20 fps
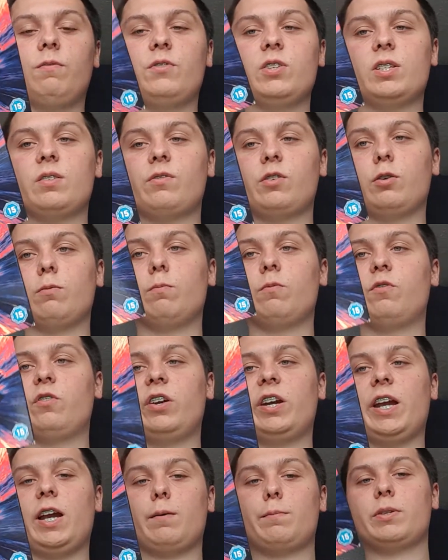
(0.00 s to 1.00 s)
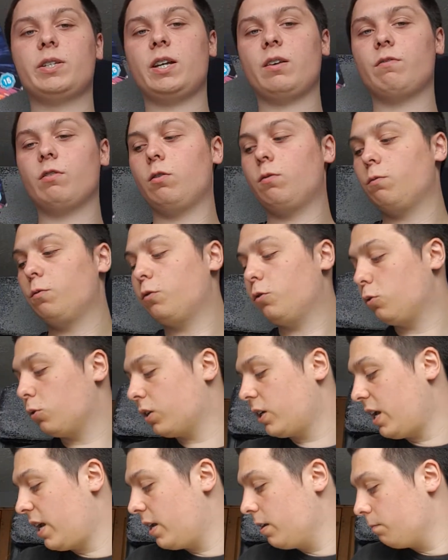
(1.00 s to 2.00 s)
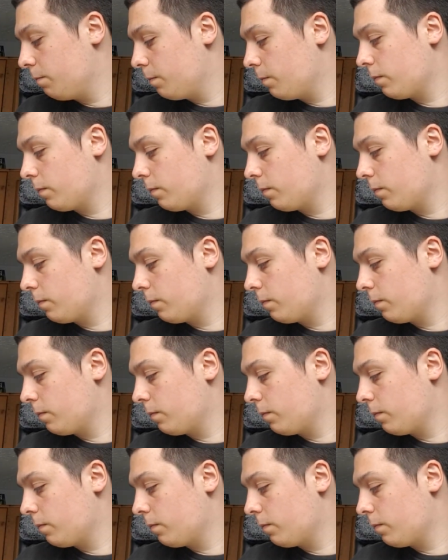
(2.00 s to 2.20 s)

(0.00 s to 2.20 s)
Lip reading: this film. Very happy to have it on 4K.